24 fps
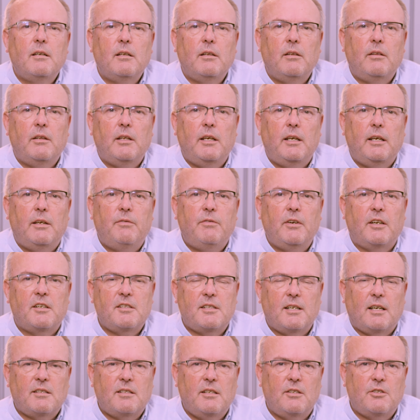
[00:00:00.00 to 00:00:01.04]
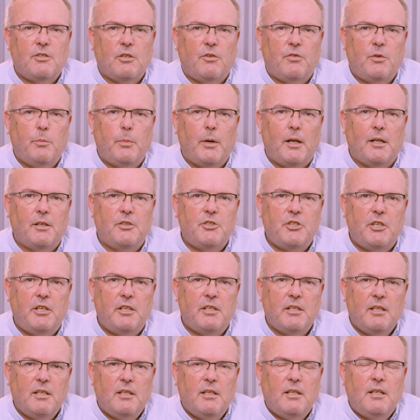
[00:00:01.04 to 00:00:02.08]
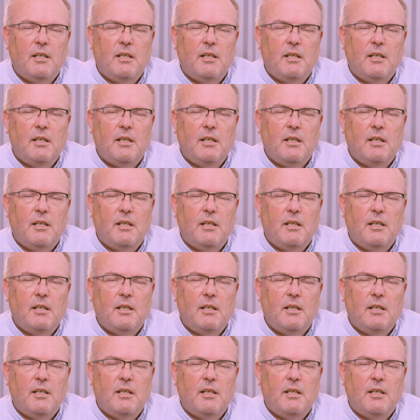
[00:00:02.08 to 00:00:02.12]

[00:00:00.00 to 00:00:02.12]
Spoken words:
the fixed assets off the balance sheet